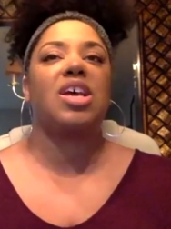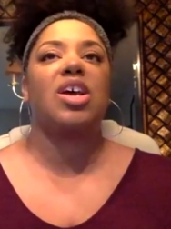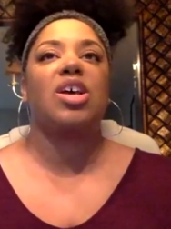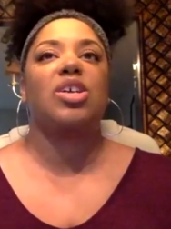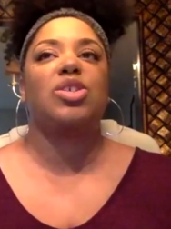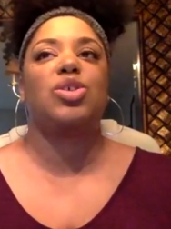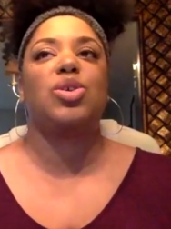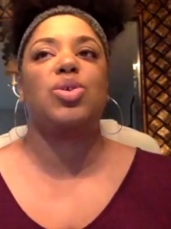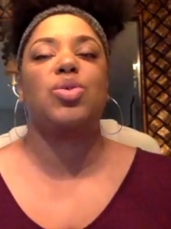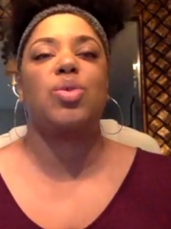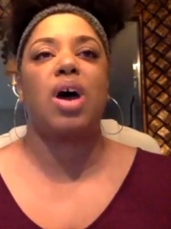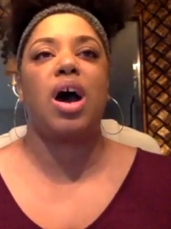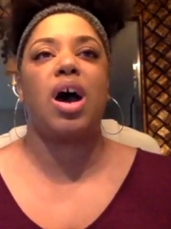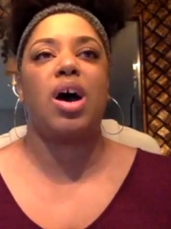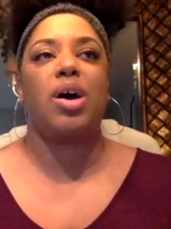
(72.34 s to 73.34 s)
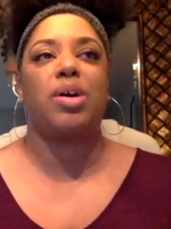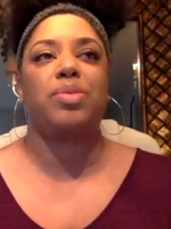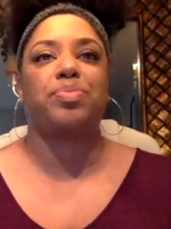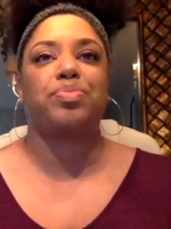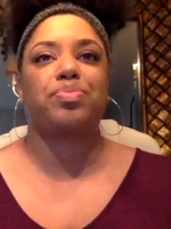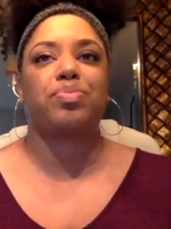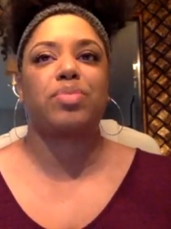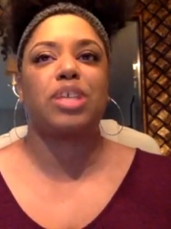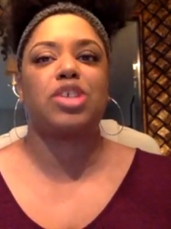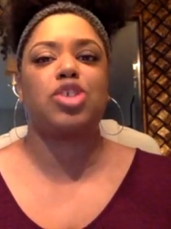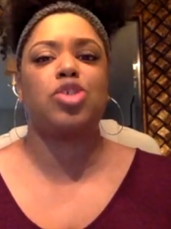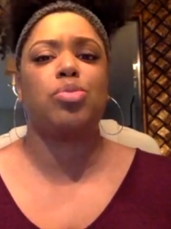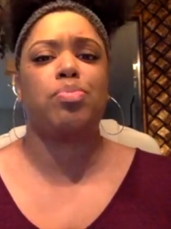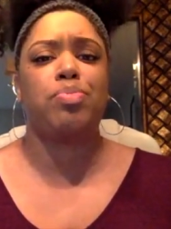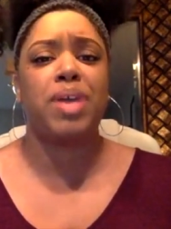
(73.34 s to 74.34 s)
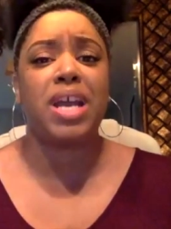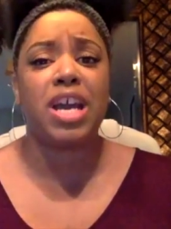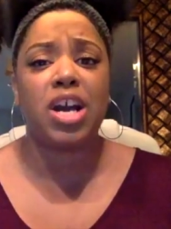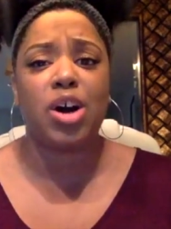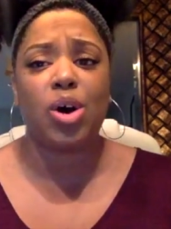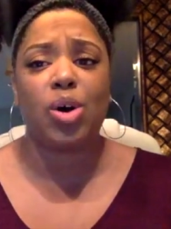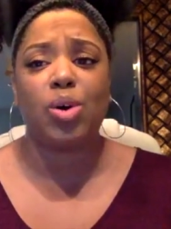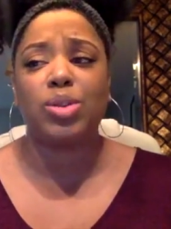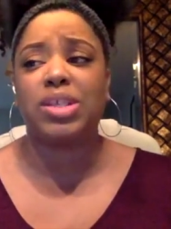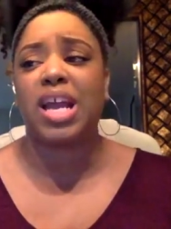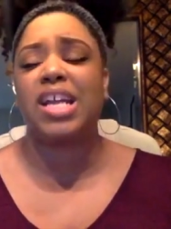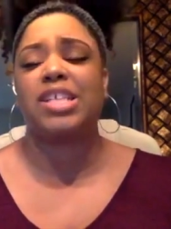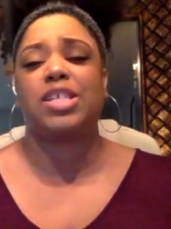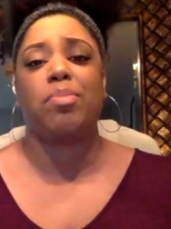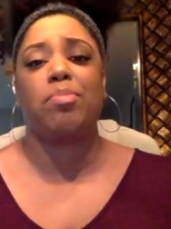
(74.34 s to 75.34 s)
to build and to